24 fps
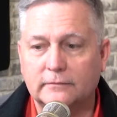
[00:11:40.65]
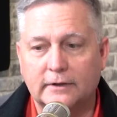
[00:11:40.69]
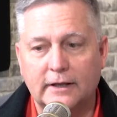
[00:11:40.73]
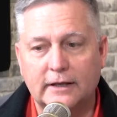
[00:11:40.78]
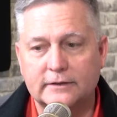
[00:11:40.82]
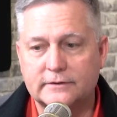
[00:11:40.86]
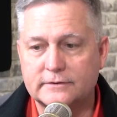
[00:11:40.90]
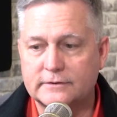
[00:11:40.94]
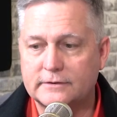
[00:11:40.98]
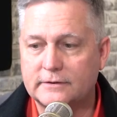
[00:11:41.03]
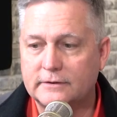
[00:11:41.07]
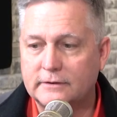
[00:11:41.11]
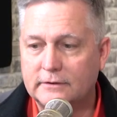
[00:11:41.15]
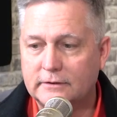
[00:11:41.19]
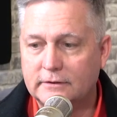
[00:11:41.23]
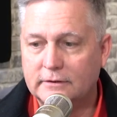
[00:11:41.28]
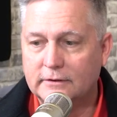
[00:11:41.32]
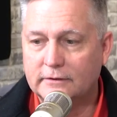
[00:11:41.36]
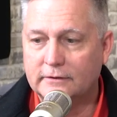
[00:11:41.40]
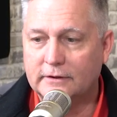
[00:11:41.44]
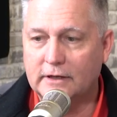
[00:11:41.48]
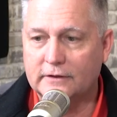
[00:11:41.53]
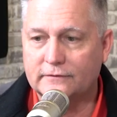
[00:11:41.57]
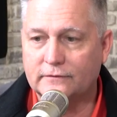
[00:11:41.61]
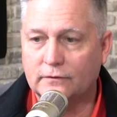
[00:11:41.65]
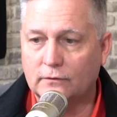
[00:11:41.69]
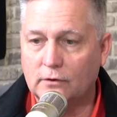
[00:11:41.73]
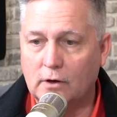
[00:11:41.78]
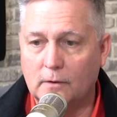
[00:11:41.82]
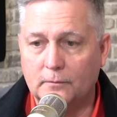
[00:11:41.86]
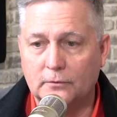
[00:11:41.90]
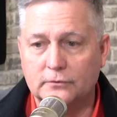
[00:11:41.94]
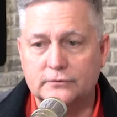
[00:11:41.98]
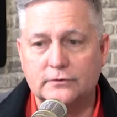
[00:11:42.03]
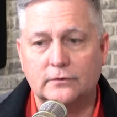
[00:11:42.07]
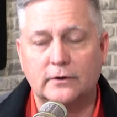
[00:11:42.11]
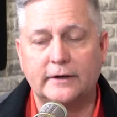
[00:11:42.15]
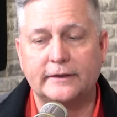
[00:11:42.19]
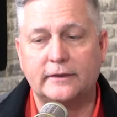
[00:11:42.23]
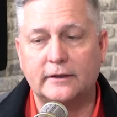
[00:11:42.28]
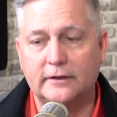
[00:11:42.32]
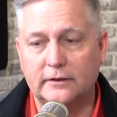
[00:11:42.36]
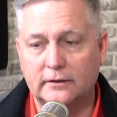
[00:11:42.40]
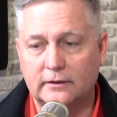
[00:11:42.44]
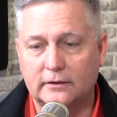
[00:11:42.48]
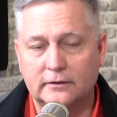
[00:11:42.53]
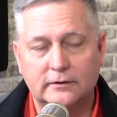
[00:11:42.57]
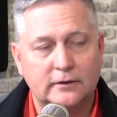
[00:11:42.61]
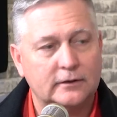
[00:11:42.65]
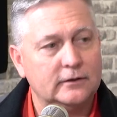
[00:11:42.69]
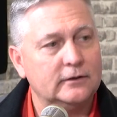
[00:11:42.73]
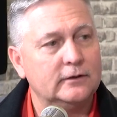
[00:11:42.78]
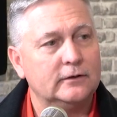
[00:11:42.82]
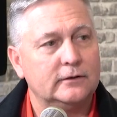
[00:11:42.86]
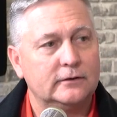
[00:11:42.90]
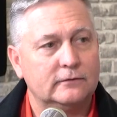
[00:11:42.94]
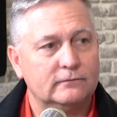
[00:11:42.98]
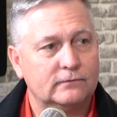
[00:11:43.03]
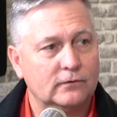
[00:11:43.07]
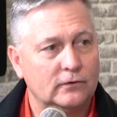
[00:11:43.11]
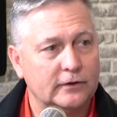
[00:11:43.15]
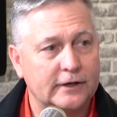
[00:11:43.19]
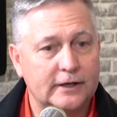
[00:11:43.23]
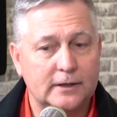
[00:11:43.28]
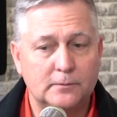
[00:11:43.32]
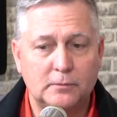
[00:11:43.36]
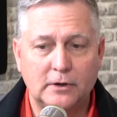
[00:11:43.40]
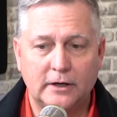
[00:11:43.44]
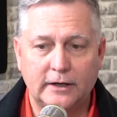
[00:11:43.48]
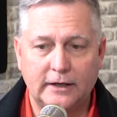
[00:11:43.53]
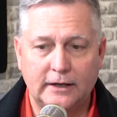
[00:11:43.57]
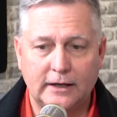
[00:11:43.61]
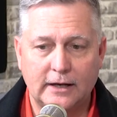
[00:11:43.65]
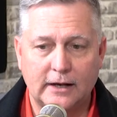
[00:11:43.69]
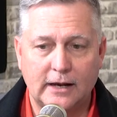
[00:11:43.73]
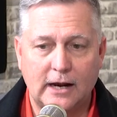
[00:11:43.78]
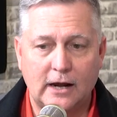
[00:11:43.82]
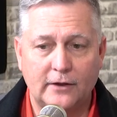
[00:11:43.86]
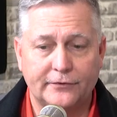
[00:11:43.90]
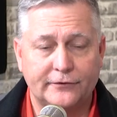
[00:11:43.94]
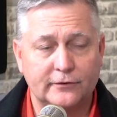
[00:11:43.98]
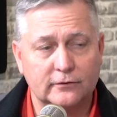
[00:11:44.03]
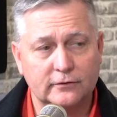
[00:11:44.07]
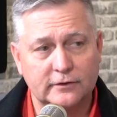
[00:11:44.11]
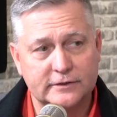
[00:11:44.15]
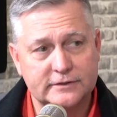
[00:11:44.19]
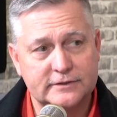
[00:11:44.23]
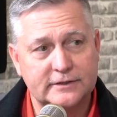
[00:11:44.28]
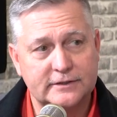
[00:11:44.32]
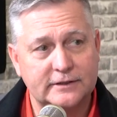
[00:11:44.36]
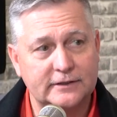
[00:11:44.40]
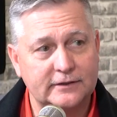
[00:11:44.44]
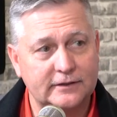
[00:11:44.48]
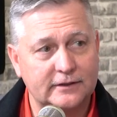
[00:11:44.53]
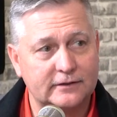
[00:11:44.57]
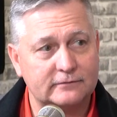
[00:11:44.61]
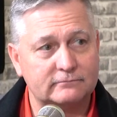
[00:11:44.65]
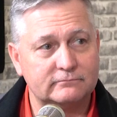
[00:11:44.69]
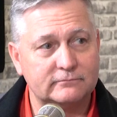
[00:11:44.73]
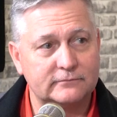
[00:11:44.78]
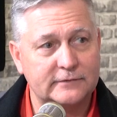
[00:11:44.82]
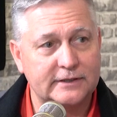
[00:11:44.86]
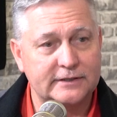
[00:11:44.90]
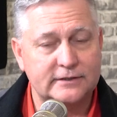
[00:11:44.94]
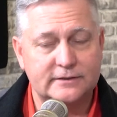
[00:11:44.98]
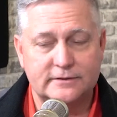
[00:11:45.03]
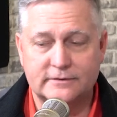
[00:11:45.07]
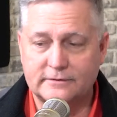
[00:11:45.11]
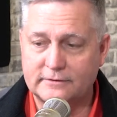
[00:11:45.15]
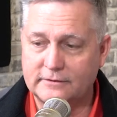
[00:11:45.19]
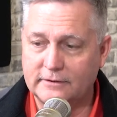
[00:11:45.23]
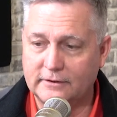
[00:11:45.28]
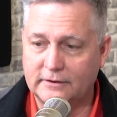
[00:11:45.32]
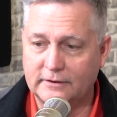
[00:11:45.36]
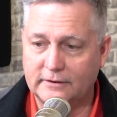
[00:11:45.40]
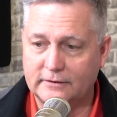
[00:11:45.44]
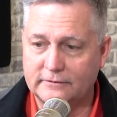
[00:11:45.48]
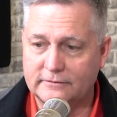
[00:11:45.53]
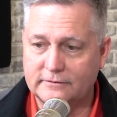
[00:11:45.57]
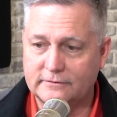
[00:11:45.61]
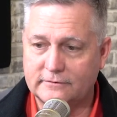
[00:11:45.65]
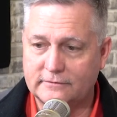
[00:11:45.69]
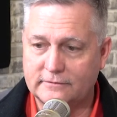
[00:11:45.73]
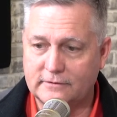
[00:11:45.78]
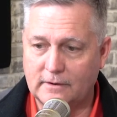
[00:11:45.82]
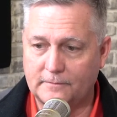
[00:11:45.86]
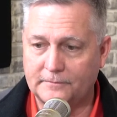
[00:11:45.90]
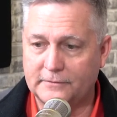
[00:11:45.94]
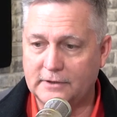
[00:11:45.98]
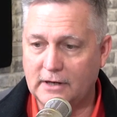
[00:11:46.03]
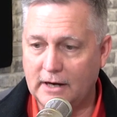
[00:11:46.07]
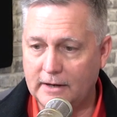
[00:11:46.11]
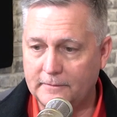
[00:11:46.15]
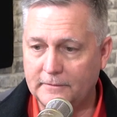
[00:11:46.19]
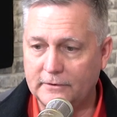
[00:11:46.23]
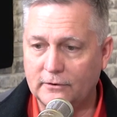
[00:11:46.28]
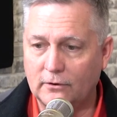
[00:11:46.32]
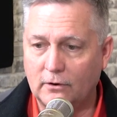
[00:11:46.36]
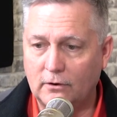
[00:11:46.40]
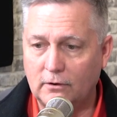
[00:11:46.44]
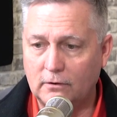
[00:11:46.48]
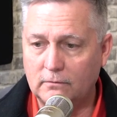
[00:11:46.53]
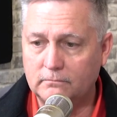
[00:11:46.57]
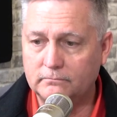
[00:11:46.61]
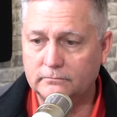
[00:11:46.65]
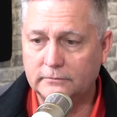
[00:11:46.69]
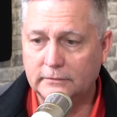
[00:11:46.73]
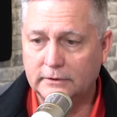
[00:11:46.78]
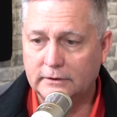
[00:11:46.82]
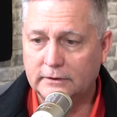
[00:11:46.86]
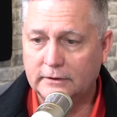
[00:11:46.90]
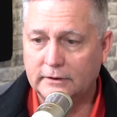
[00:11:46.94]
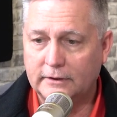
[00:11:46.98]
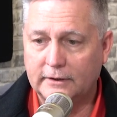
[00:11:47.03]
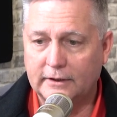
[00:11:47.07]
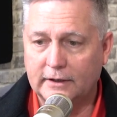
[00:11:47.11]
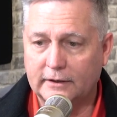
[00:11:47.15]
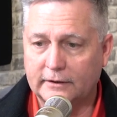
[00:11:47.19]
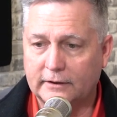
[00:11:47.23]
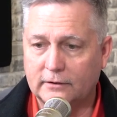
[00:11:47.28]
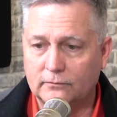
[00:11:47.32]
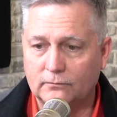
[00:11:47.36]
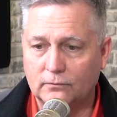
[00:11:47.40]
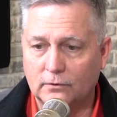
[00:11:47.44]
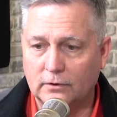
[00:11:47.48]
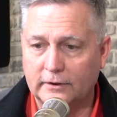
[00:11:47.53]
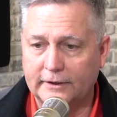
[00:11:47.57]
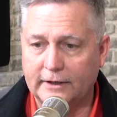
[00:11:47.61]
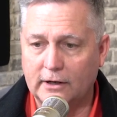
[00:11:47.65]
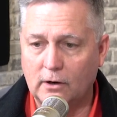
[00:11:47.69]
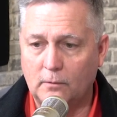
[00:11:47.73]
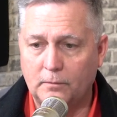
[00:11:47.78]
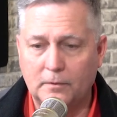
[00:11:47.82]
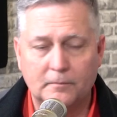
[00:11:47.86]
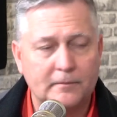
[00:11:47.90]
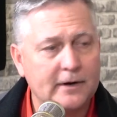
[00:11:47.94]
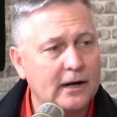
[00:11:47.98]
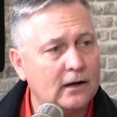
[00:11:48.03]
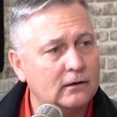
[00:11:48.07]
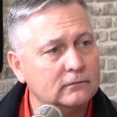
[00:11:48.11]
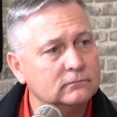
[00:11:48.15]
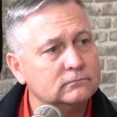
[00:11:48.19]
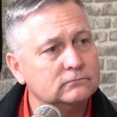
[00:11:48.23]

That's phenomenal. So I think for anybody out there listening that needs some time in the home, that can really help them out.